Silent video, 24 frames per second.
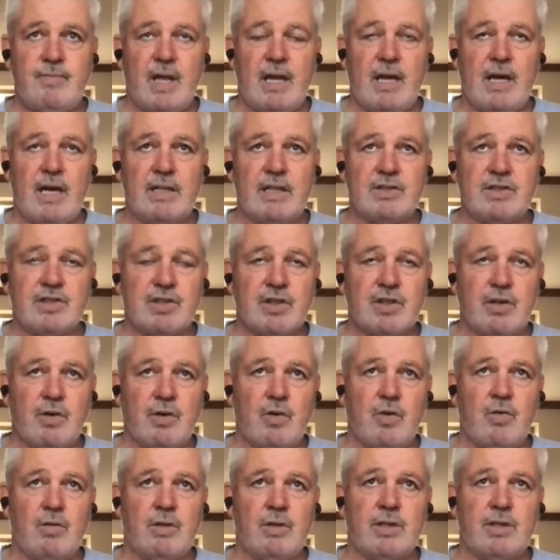uh, at
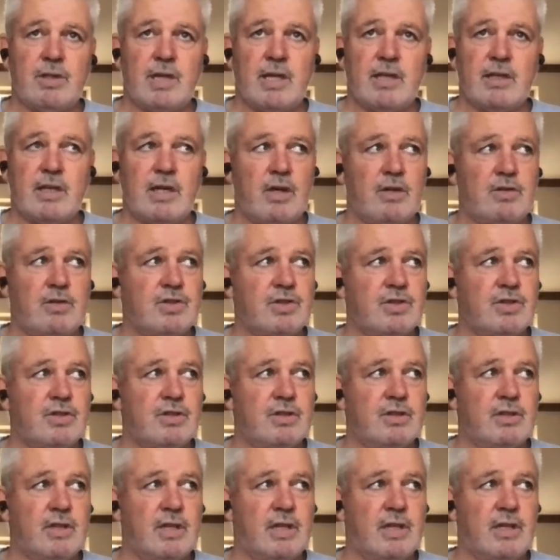school and, and
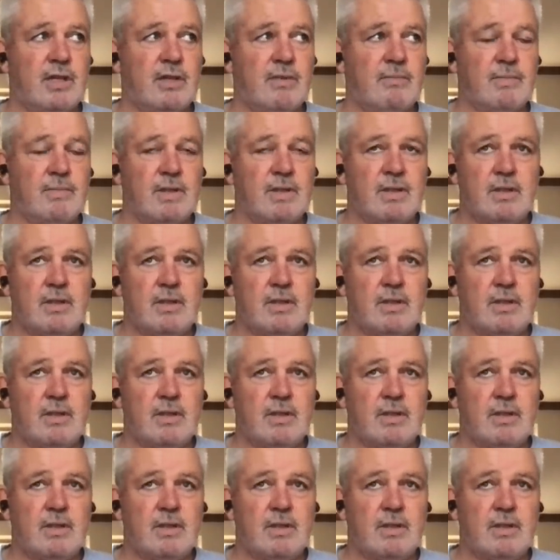coached uh,